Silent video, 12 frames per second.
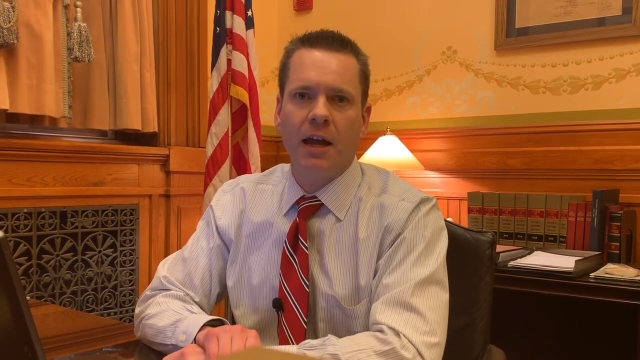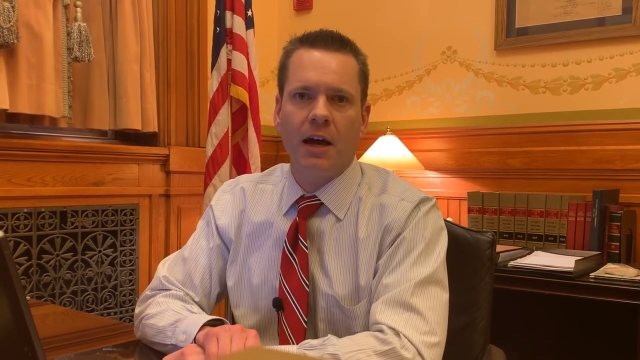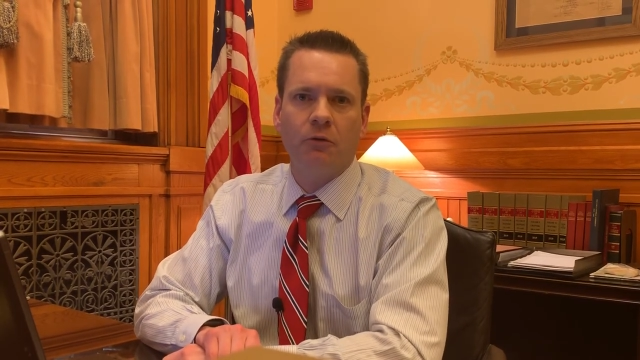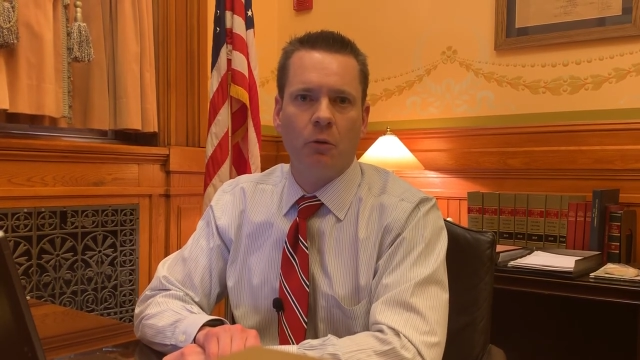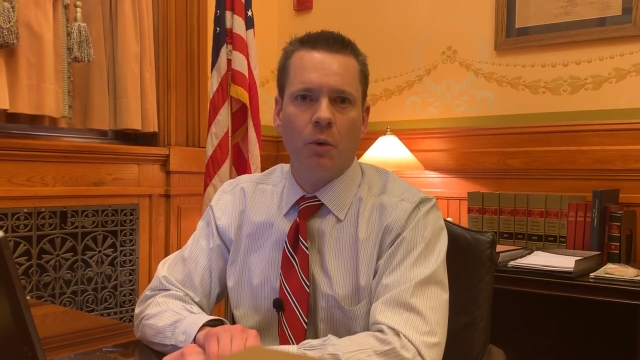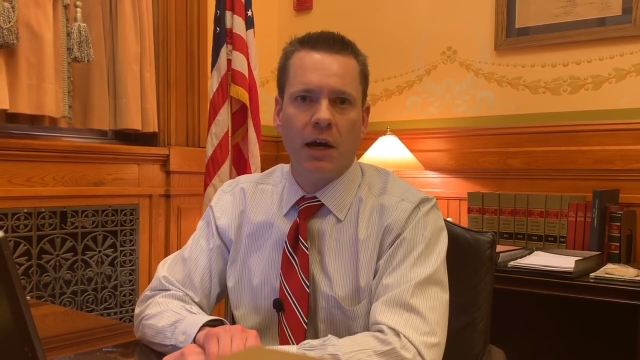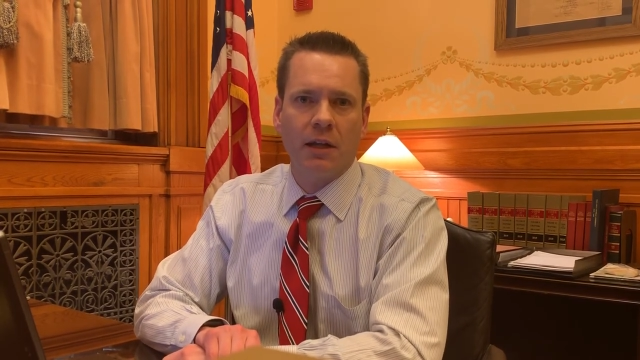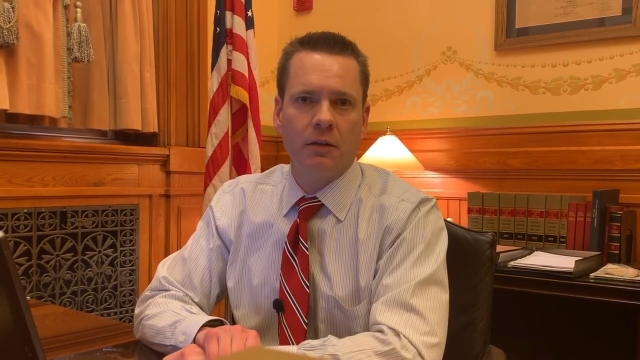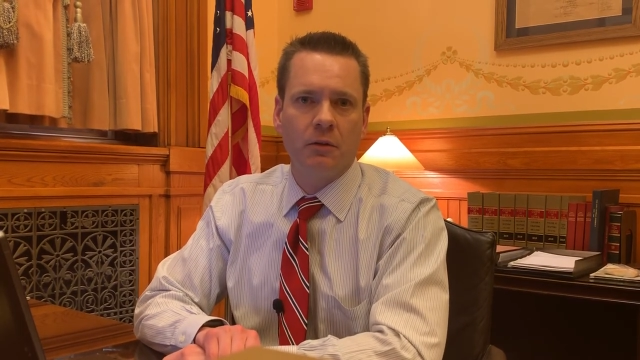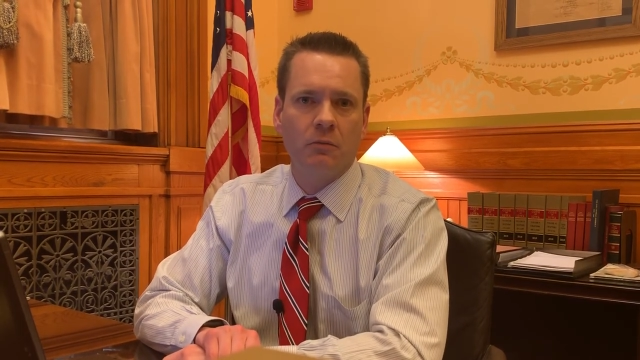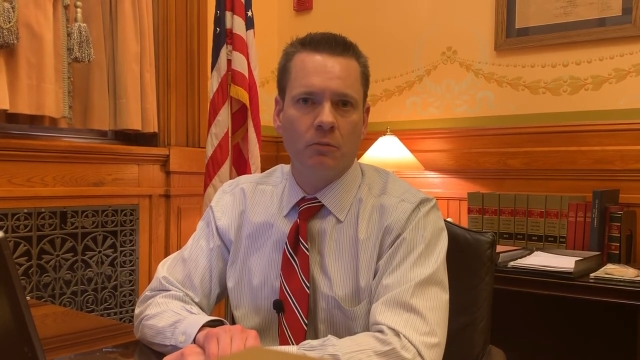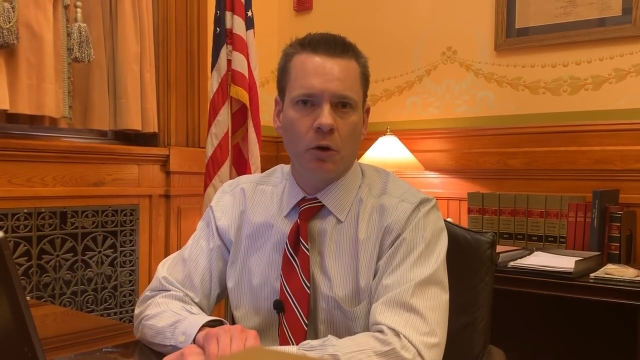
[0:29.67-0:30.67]
have a wide
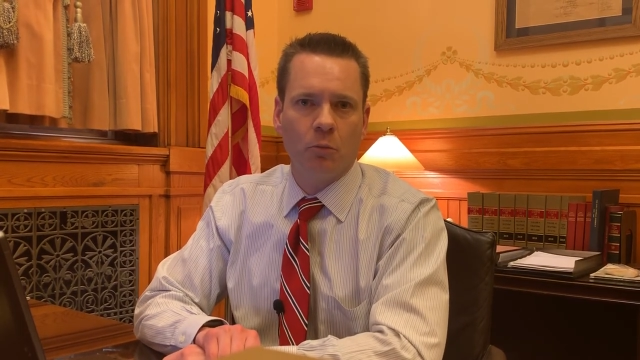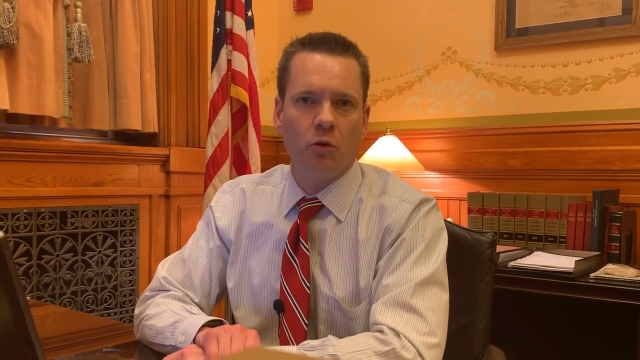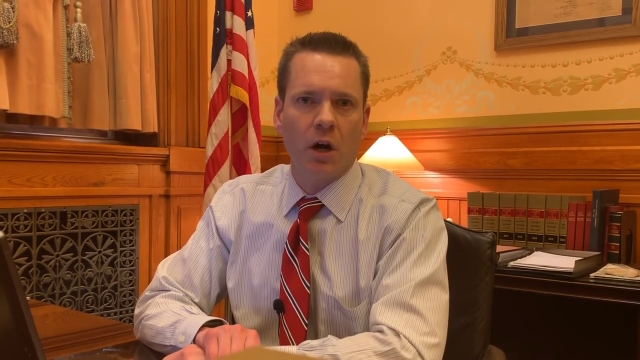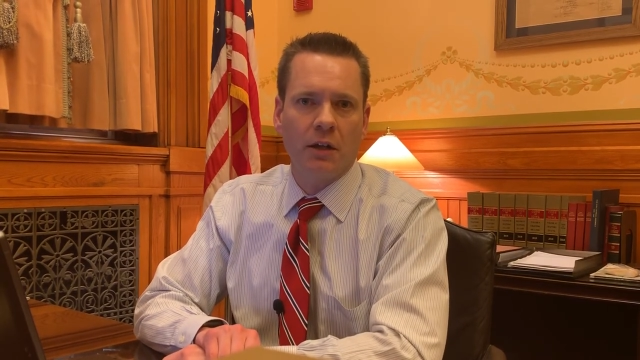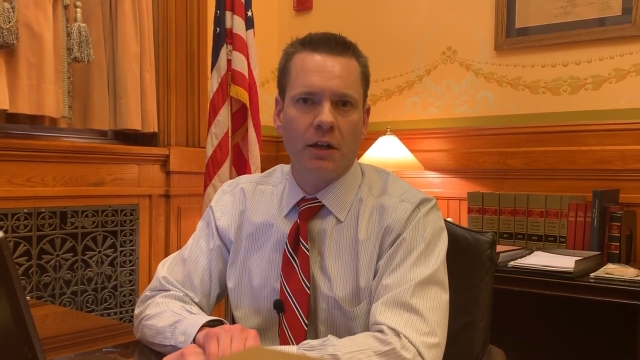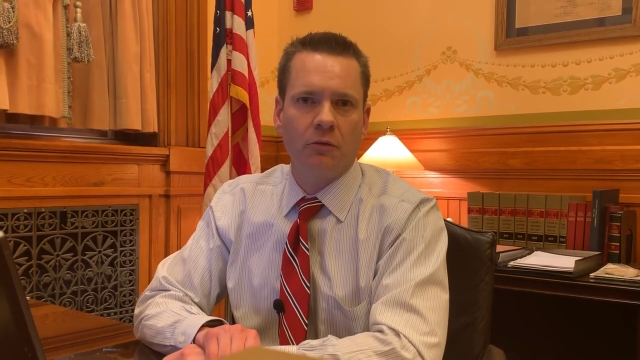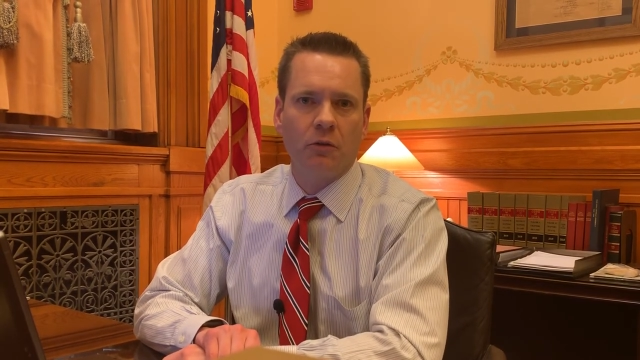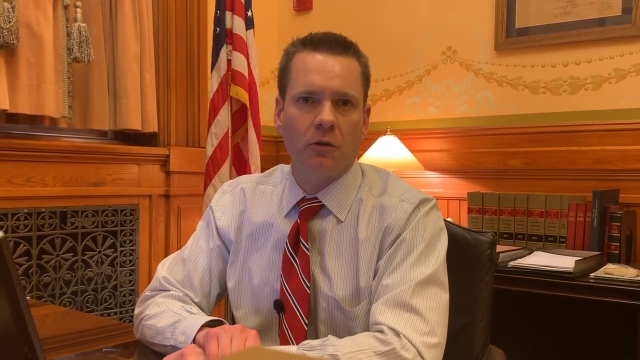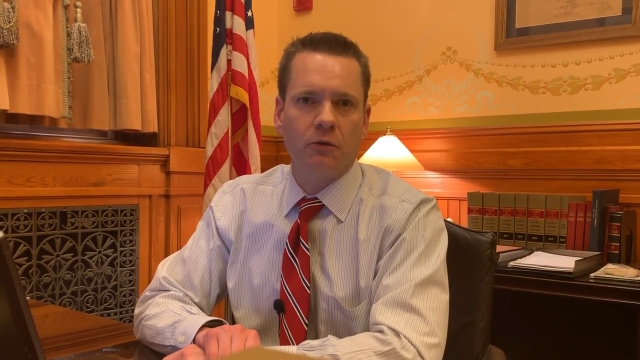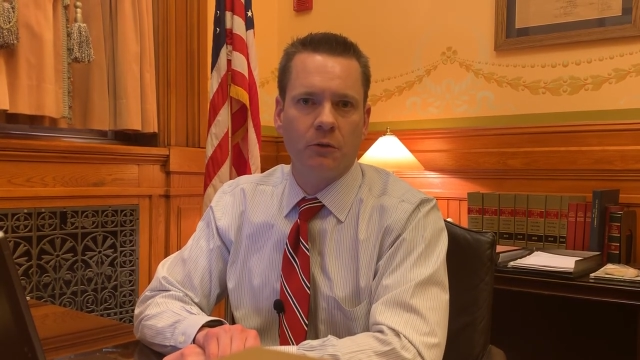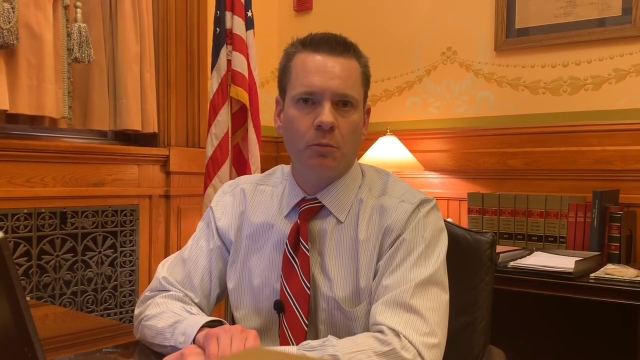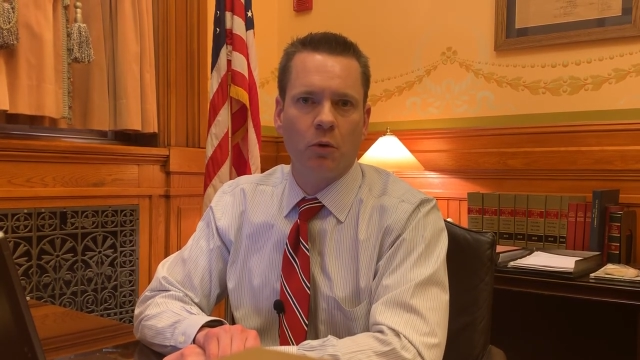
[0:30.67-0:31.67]
or broad level
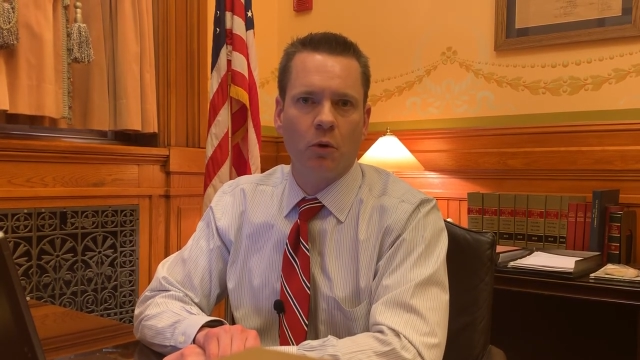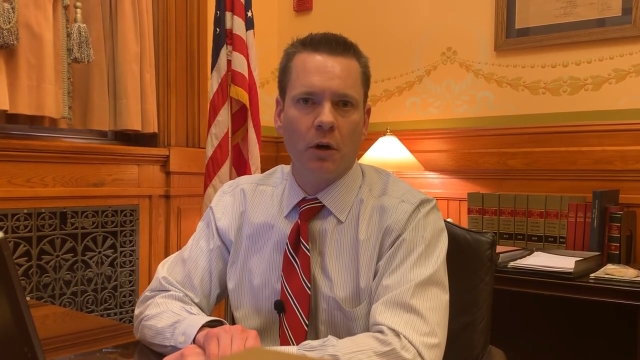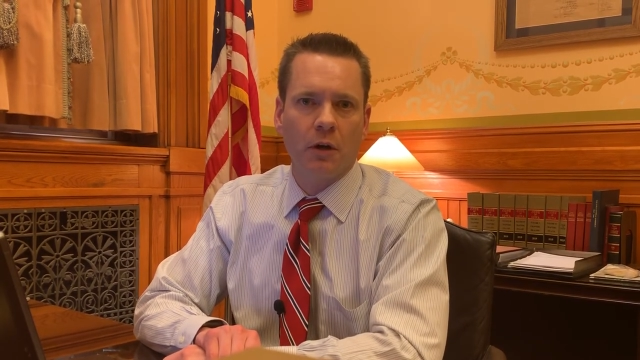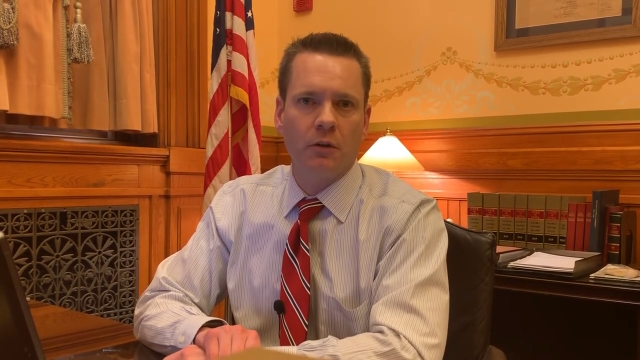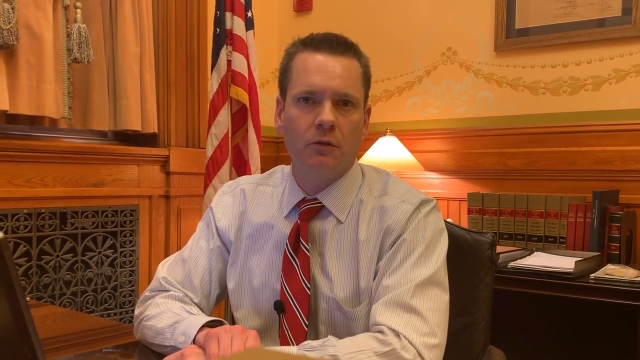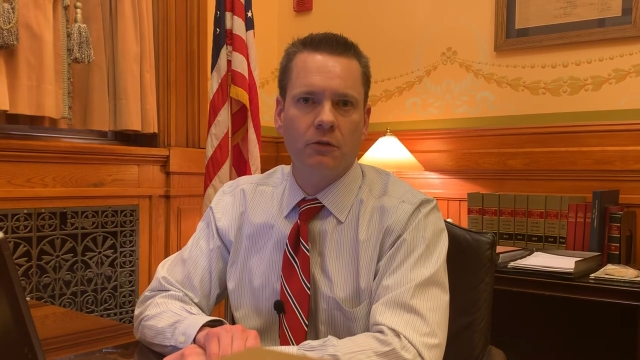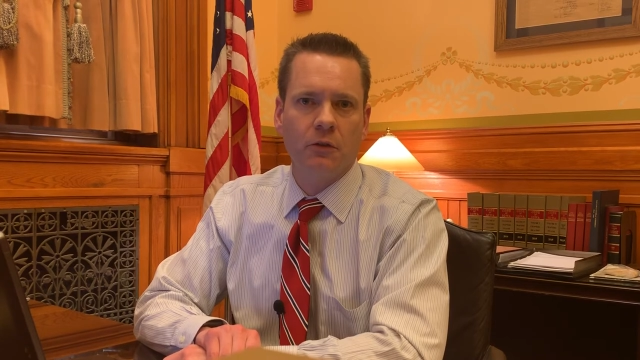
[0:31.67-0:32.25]
of support